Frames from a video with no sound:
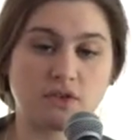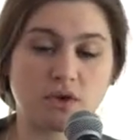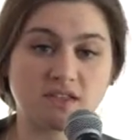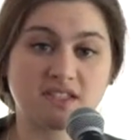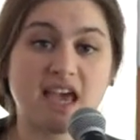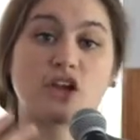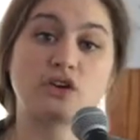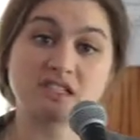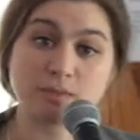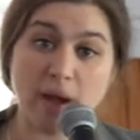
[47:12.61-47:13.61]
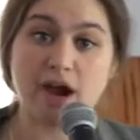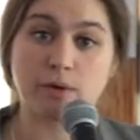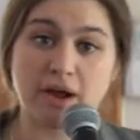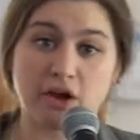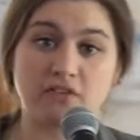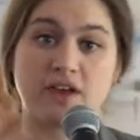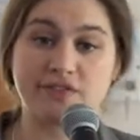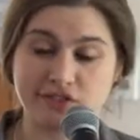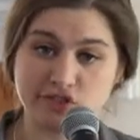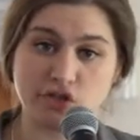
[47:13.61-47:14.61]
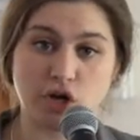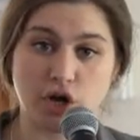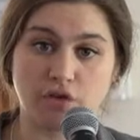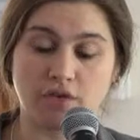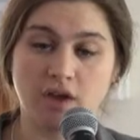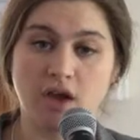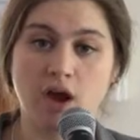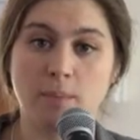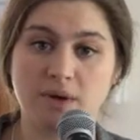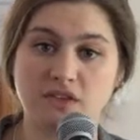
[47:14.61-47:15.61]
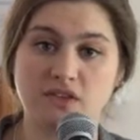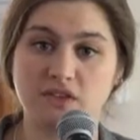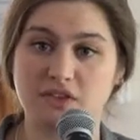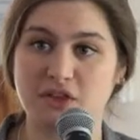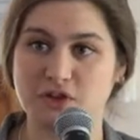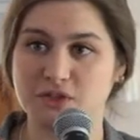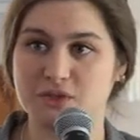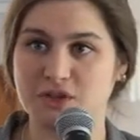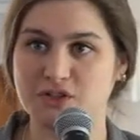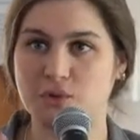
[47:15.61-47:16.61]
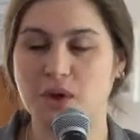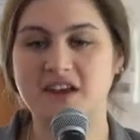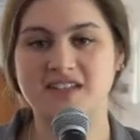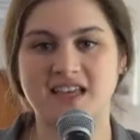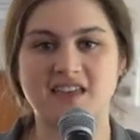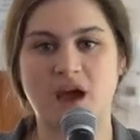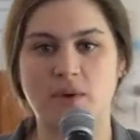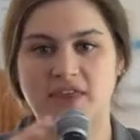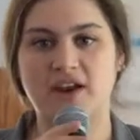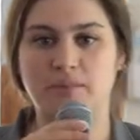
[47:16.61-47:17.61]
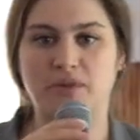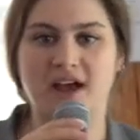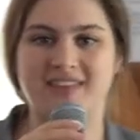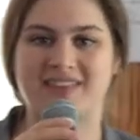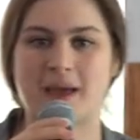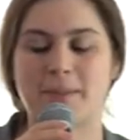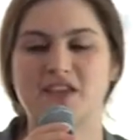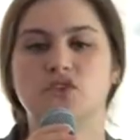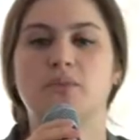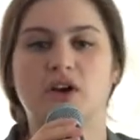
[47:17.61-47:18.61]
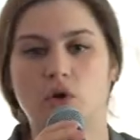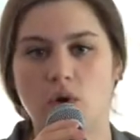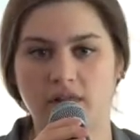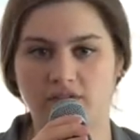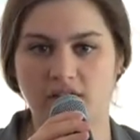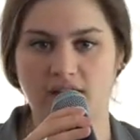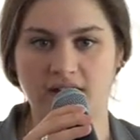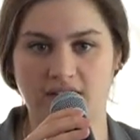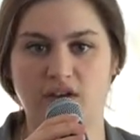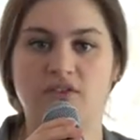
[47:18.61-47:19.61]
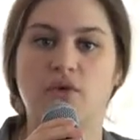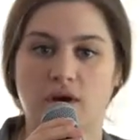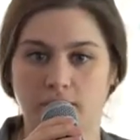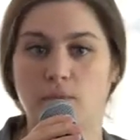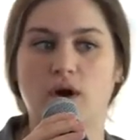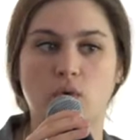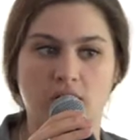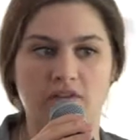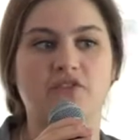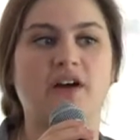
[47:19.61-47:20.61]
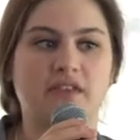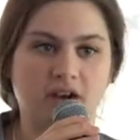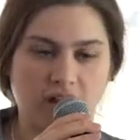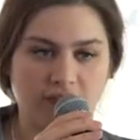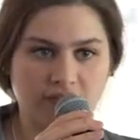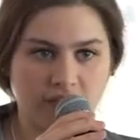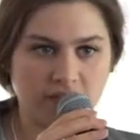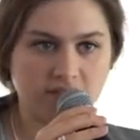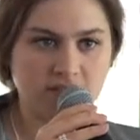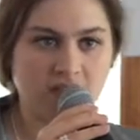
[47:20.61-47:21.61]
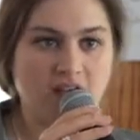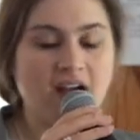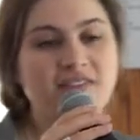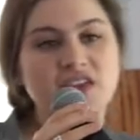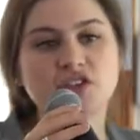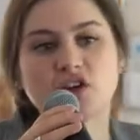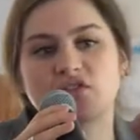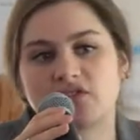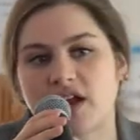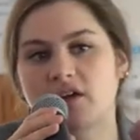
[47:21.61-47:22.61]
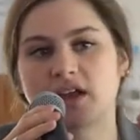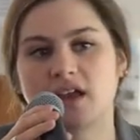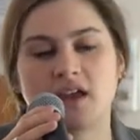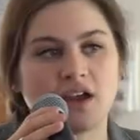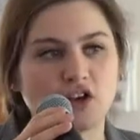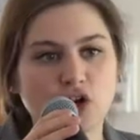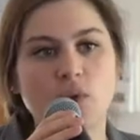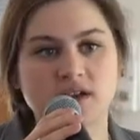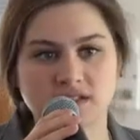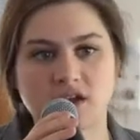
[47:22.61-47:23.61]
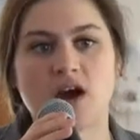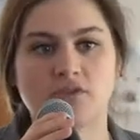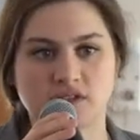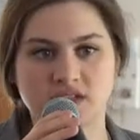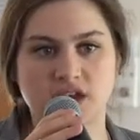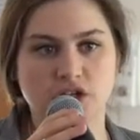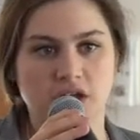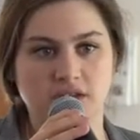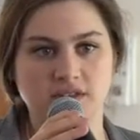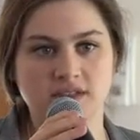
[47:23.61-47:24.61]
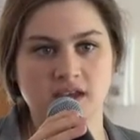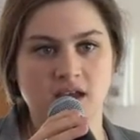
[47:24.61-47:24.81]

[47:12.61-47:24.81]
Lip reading: You can say you're inspired by your faith to serve, but there's a way to say that without implying that that makes you better qualified and therefore more qualified than a non-theist. These are very nuanced conversations.